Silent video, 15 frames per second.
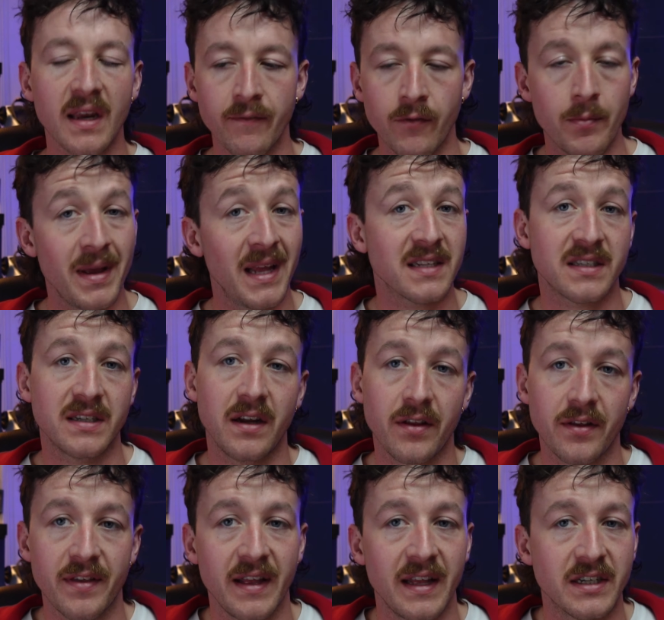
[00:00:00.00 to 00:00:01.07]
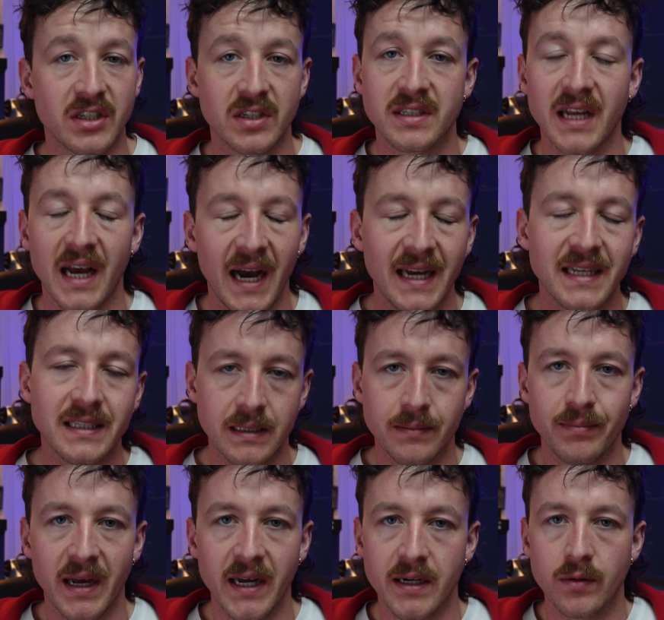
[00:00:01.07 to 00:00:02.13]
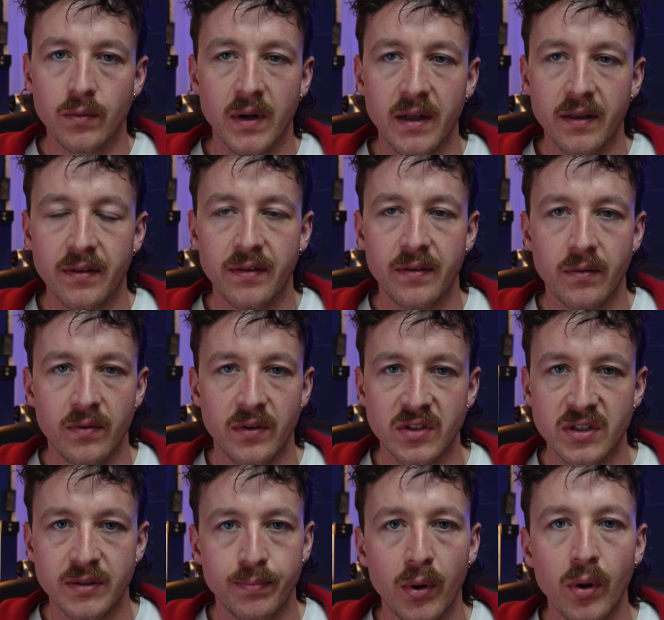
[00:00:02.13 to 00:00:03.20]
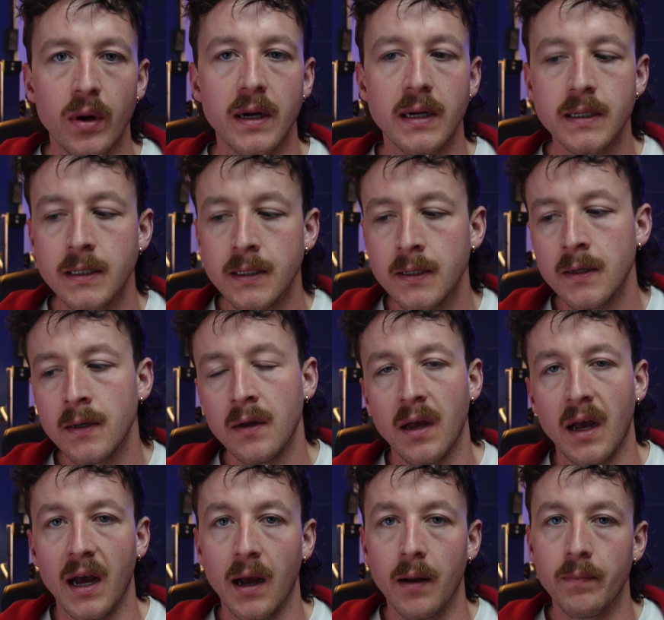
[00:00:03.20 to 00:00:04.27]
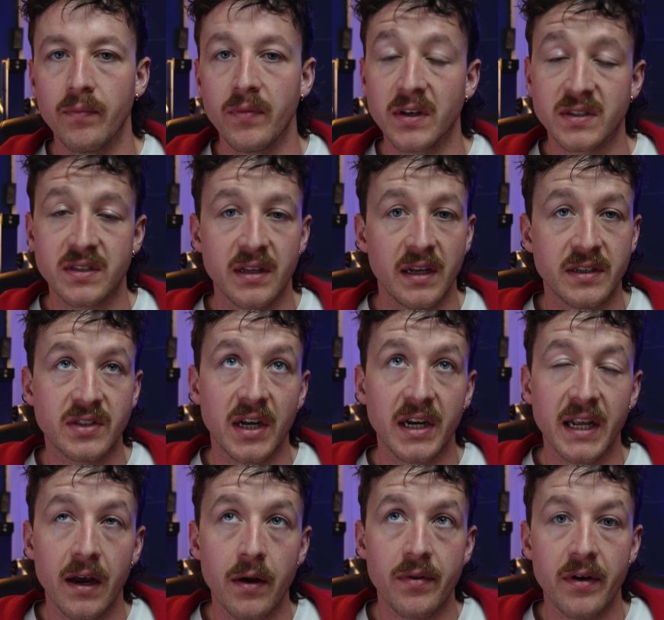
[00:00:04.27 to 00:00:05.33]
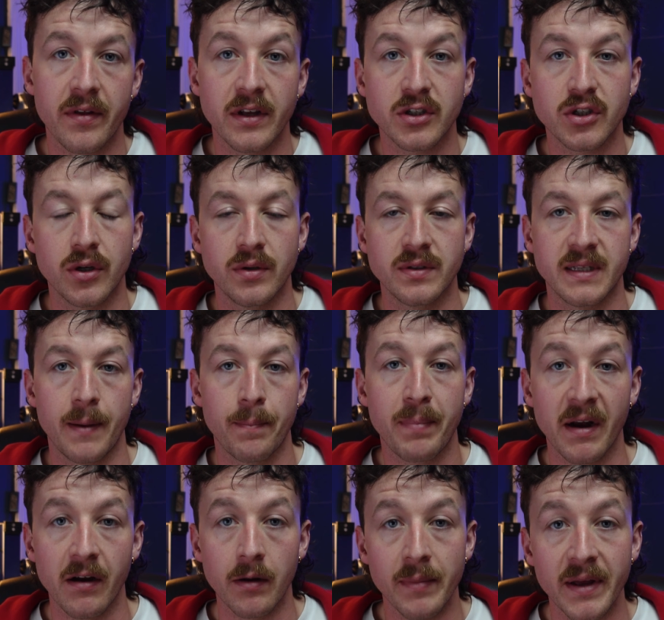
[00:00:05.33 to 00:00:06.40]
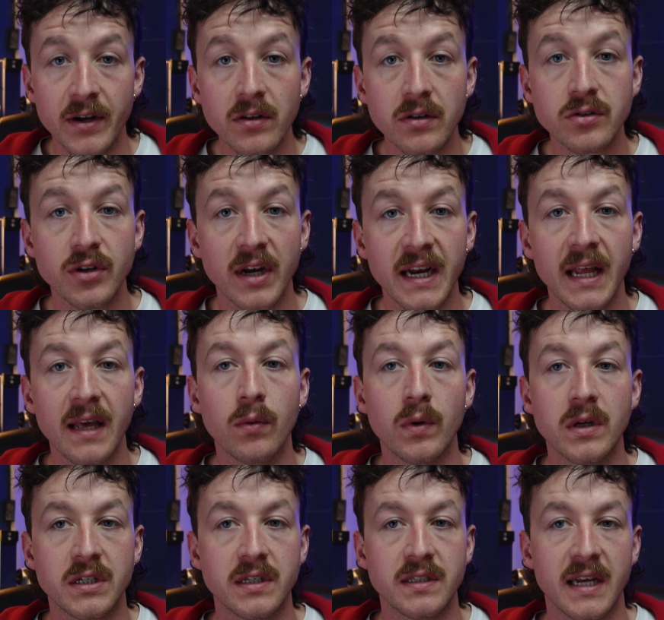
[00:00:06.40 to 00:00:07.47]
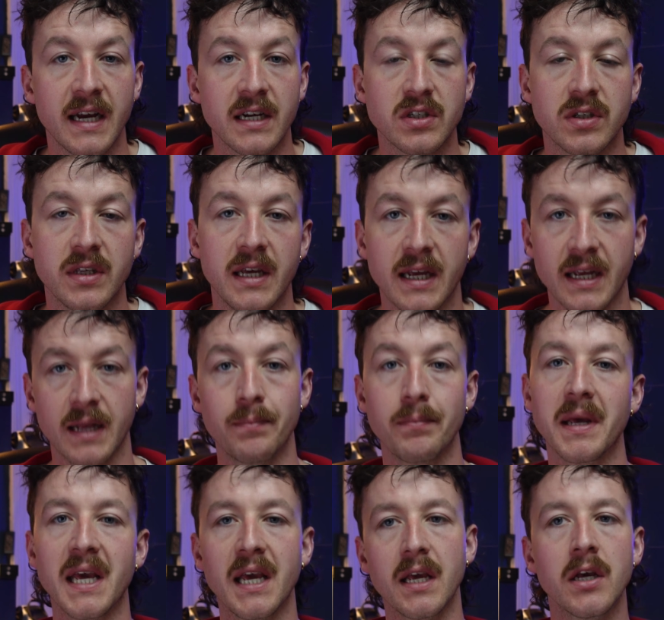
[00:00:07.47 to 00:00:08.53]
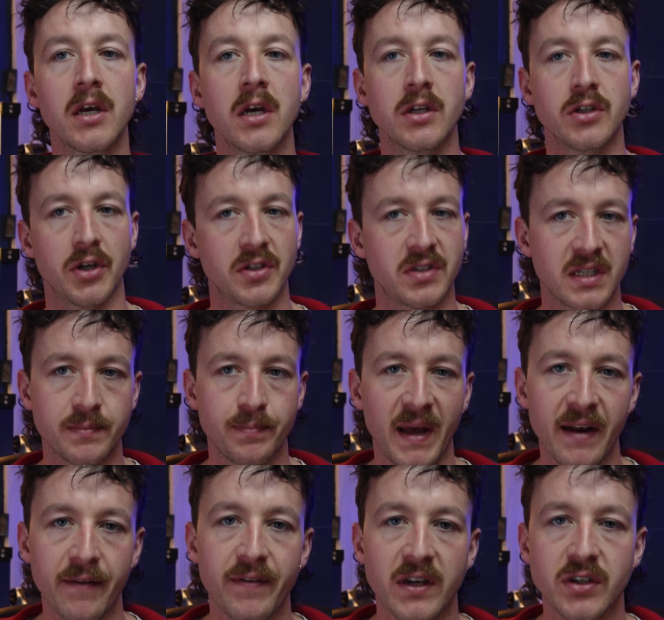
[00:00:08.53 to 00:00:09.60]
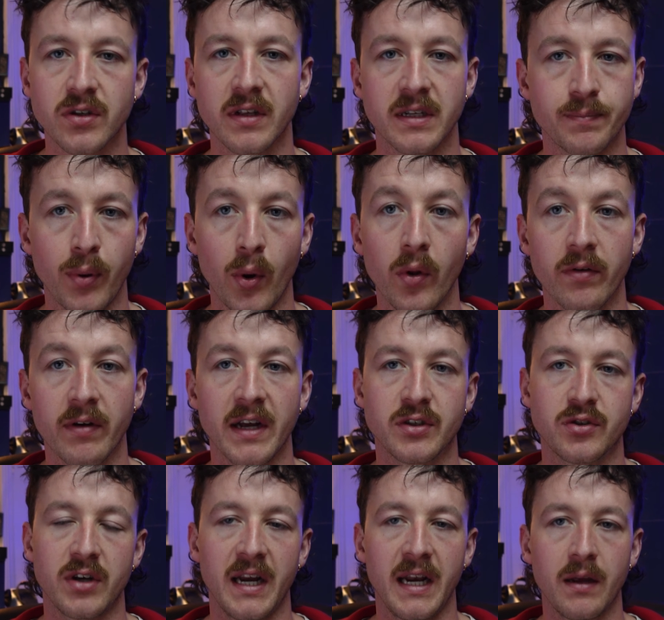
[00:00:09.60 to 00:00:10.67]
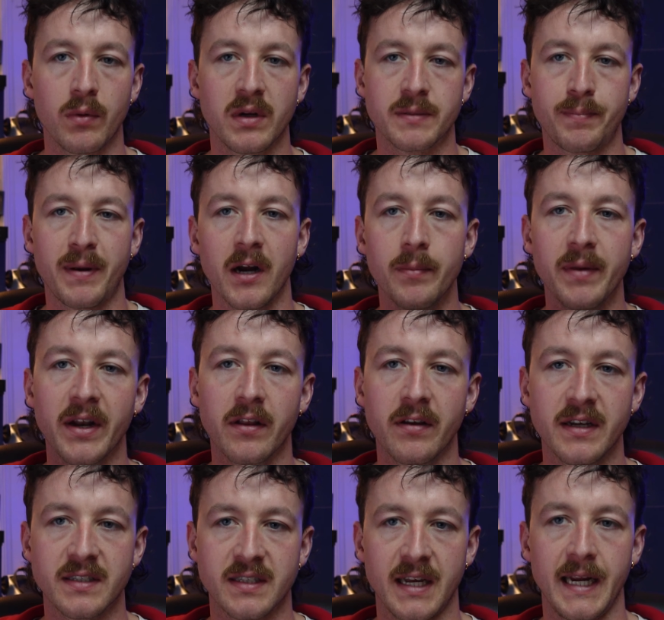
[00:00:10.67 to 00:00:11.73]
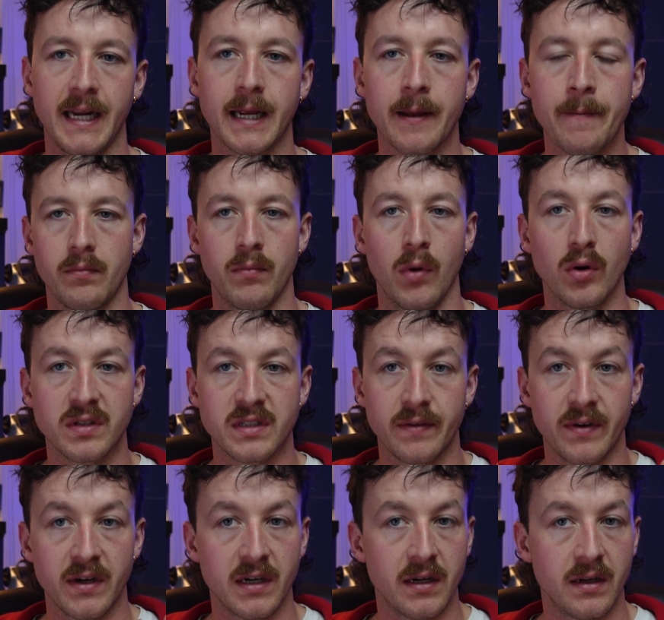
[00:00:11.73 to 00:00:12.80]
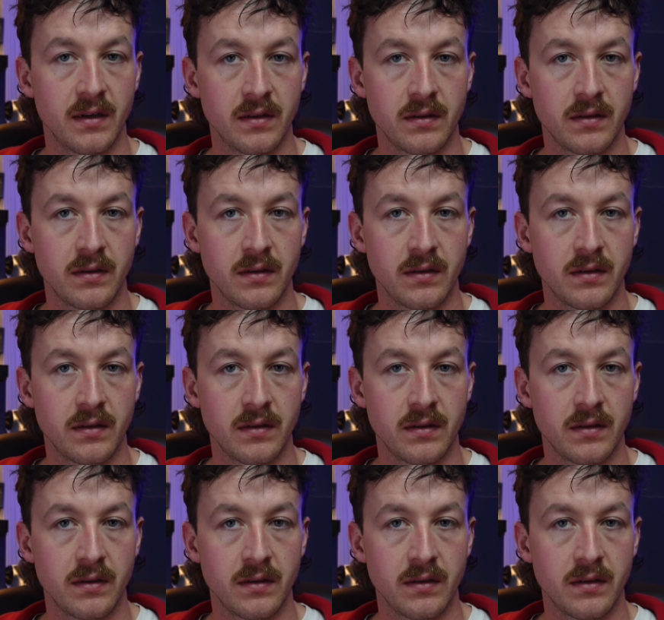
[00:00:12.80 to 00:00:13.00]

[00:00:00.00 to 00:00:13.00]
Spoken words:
And for me, it's another thing. It just ties in better with the sport. There's a study out there that shows that pyramidal training, which is actually can be just as beneficial as polarized training, which pyramidal is like, most of your